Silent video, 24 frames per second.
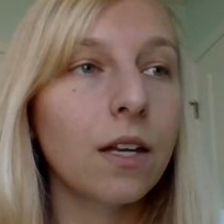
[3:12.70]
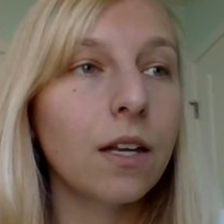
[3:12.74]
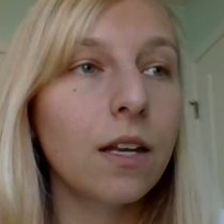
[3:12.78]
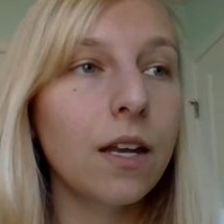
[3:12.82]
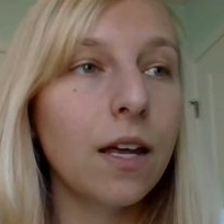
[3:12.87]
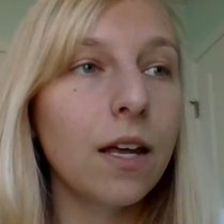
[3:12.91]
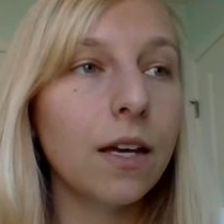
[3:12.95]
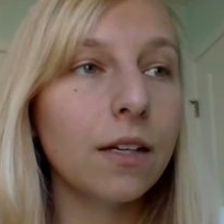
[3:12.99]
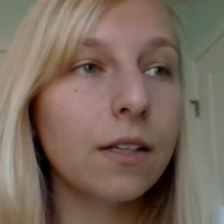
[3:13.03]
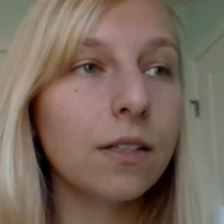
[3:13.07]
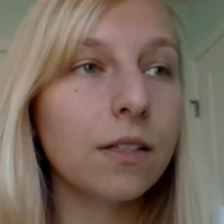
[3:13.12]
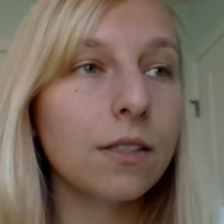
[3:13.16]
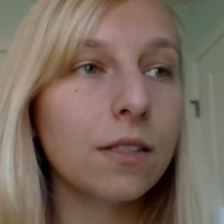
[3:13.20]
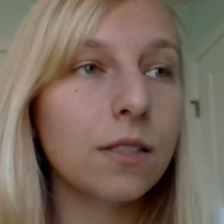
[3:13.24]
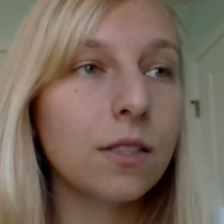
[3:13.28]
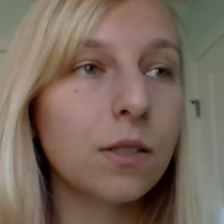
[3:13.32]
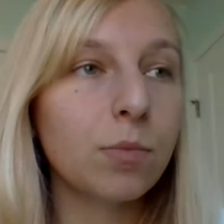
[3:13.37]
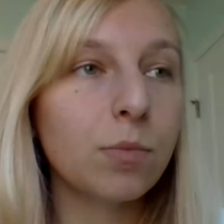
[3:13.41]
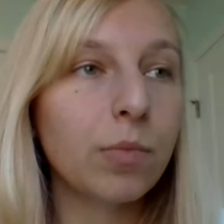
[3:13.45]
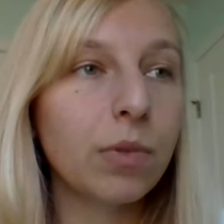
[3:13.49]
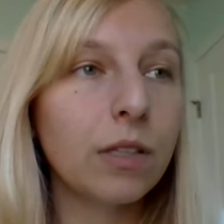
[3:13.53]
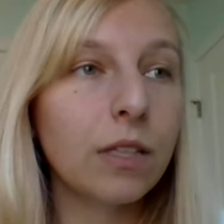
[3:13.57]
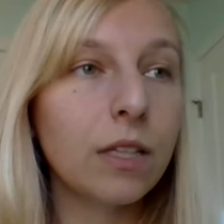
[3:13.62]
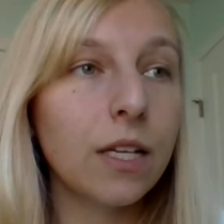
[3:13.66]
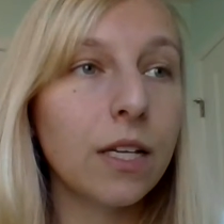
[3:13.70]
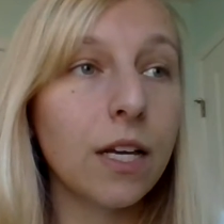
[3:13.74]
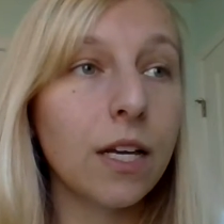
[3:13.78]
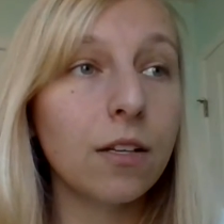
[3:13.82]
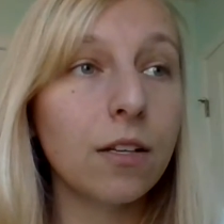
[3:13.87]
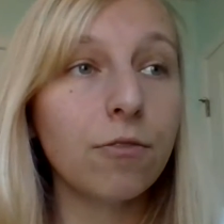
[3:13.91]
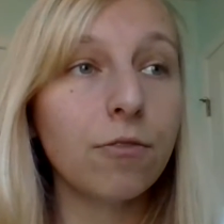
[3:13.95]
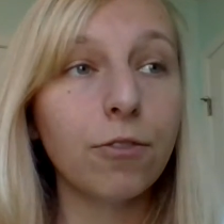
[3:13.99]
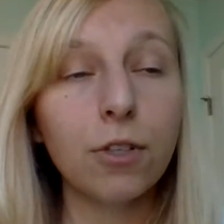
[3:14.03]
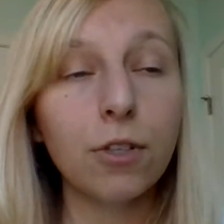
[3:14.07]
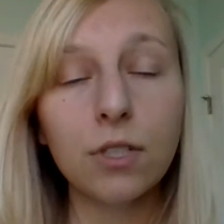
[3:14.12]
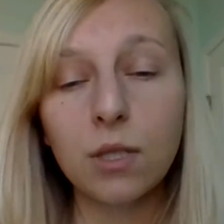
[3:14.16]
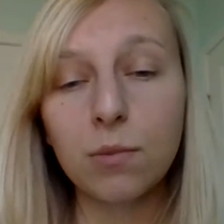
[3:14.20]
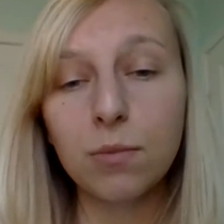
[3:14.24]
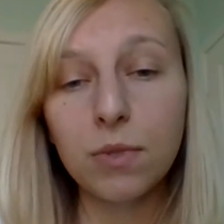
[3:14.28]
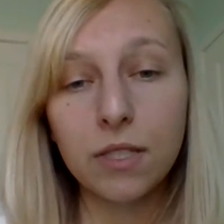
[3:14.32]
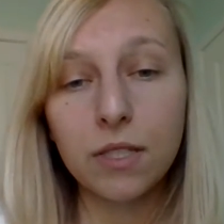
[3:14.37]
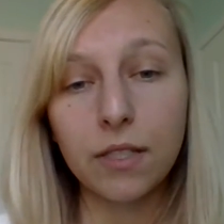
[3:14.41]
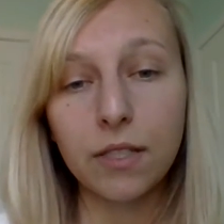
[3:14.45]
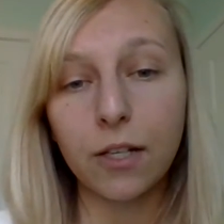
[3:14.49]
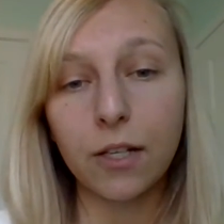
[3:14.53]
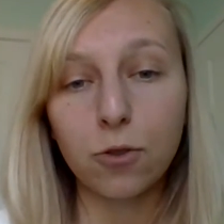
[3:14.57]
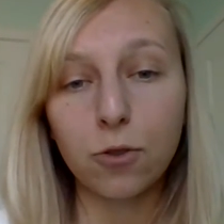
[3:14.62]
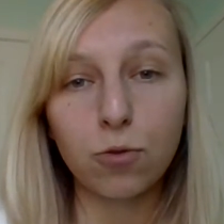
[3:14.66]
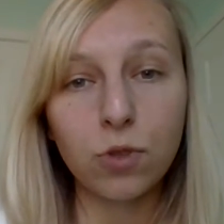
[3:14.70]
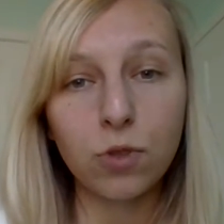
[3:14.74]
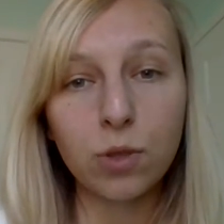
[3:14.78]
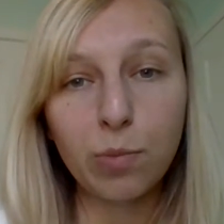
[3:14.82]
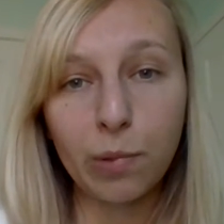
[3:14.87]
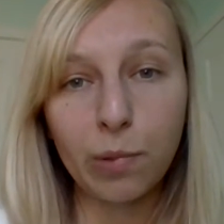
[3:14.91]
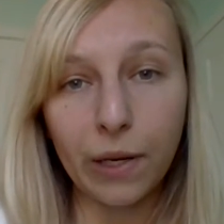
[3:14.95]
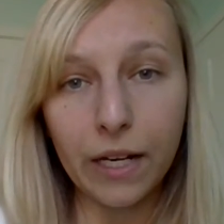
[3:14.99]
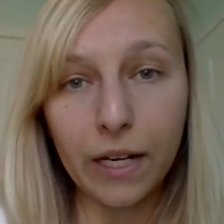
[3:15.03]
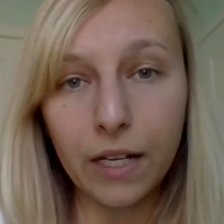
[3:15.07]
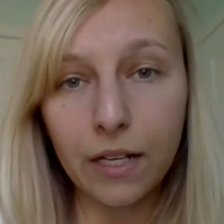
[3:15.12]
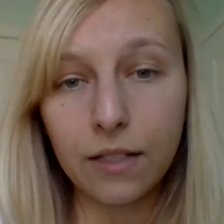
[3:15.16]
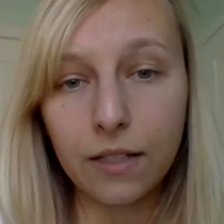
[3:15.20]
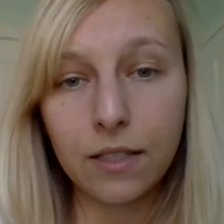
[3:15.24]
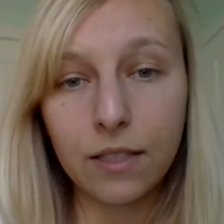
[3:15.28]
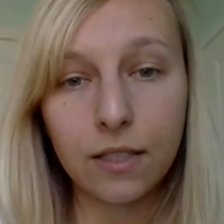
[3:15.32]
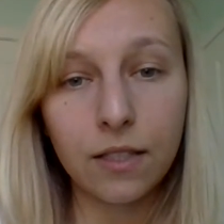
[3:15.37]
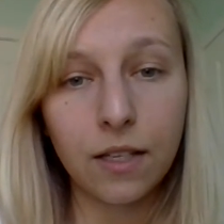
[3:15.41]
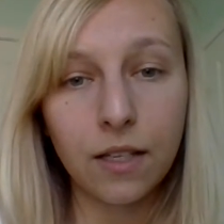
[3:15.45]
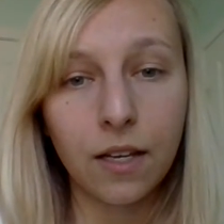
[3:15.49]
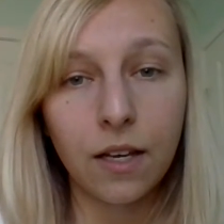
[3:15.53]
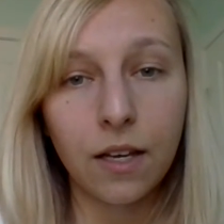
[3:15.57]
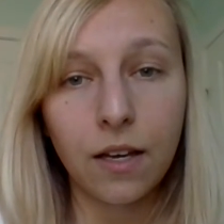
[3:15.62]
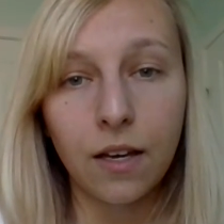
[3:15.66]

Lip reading: Next, plan for some scheduled breaks.